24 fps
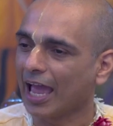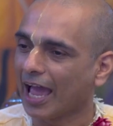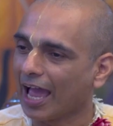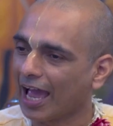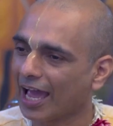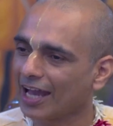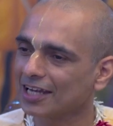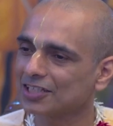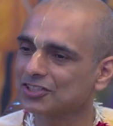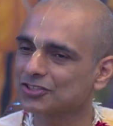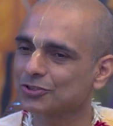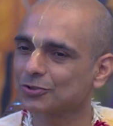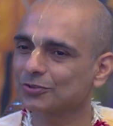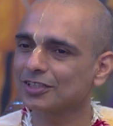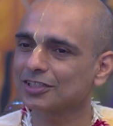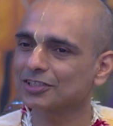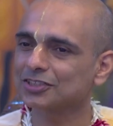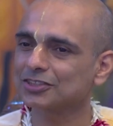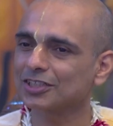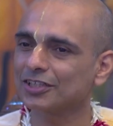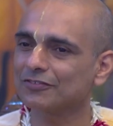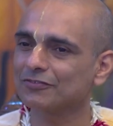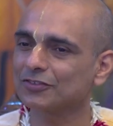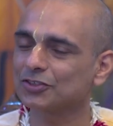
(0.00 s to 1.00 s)
And
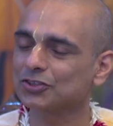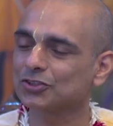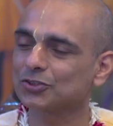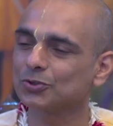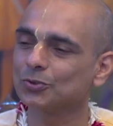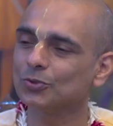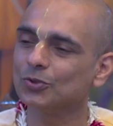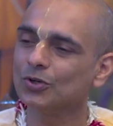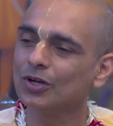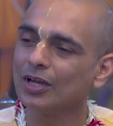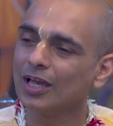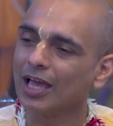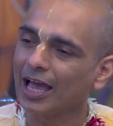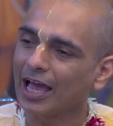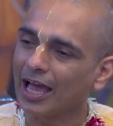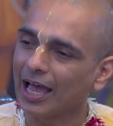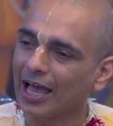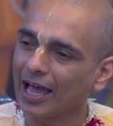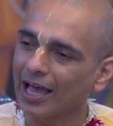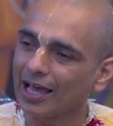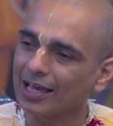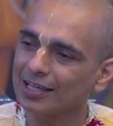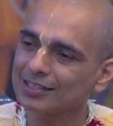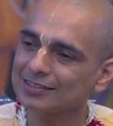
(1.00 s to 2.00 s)
Kshirodakshay Vishnu
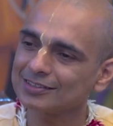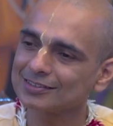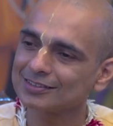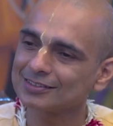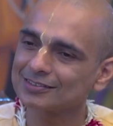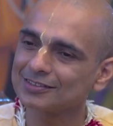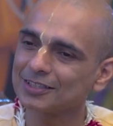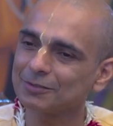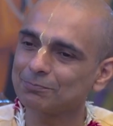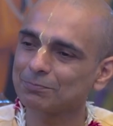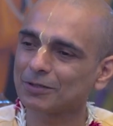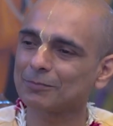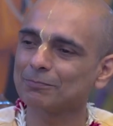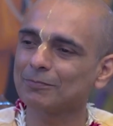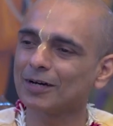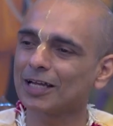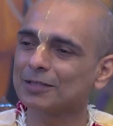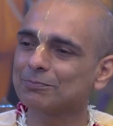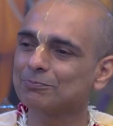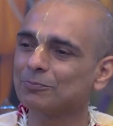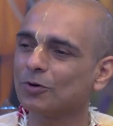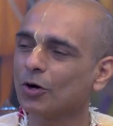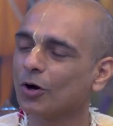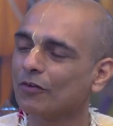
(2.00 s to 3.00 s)
as the
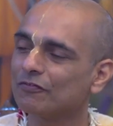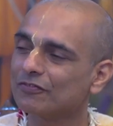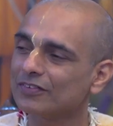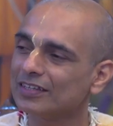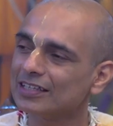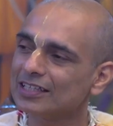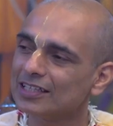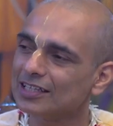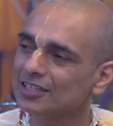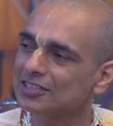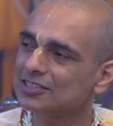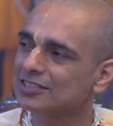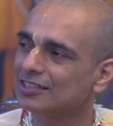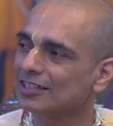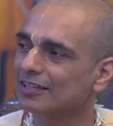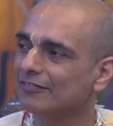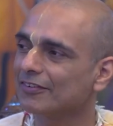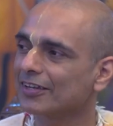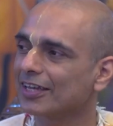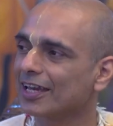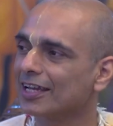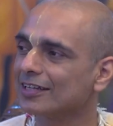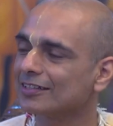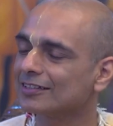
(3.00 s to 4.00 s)
Paramatma of each
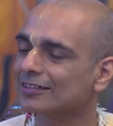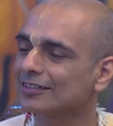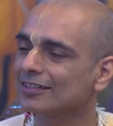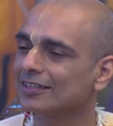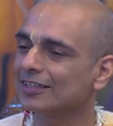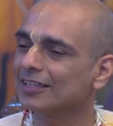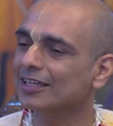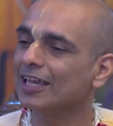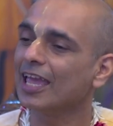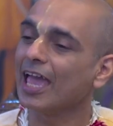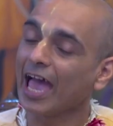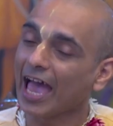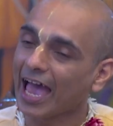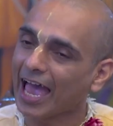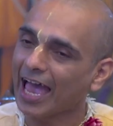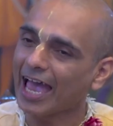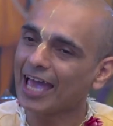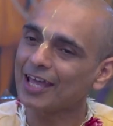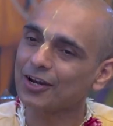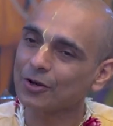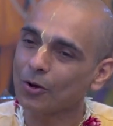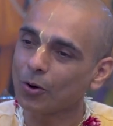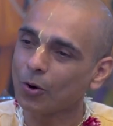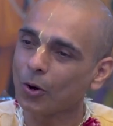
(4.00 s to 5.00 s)
living entity
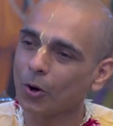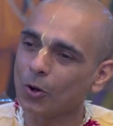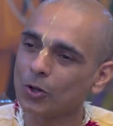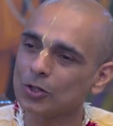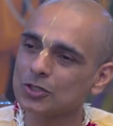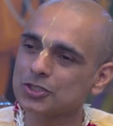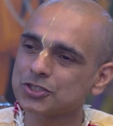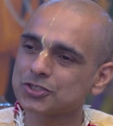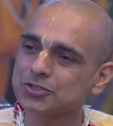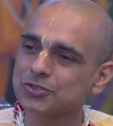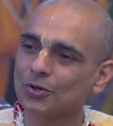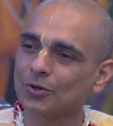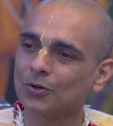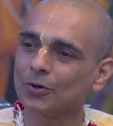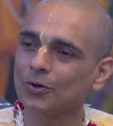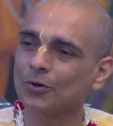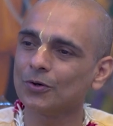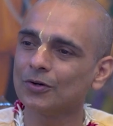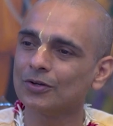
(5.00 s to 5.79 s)
and also